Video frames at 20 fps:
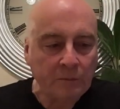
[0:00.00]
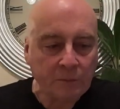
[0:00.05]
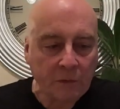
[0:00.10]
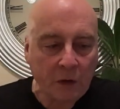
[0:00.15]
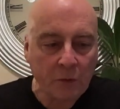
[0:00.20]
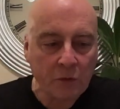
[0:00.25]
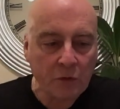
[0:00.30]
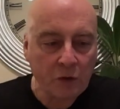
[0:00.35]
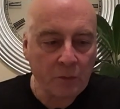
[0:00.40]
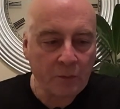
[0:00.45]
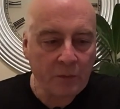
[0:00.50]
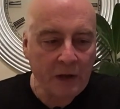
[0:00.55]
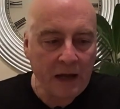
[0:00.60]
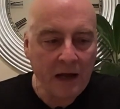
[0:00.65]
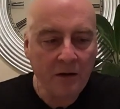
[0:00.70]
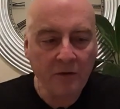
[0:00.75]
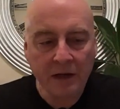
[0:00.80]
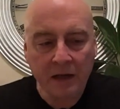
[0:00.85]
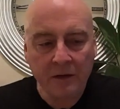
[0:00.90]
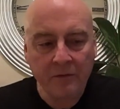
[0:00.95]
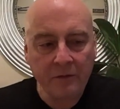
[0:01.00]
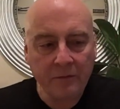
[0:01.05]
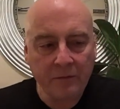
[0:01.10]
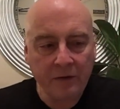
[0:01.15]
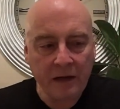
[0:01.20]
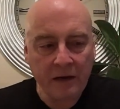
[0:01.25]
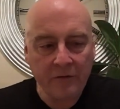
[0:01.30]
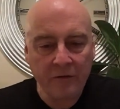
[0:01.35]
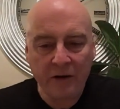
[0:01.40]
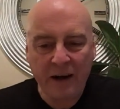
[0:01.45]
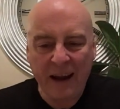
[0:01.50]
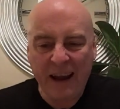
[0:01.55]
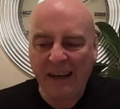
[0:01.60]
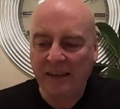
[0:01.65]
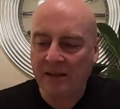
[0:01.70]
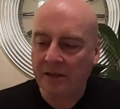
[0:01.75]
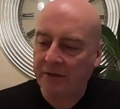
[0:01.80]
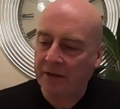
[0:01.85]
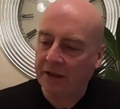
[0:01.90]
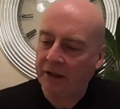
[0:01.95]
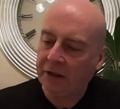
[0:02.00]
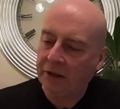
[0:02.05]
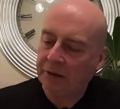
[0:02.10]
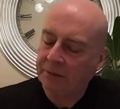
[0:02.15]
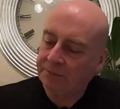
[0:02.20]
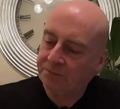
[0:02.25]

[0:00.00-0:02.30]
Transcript: it was up there. I'm going to give the flavour an 8, I think,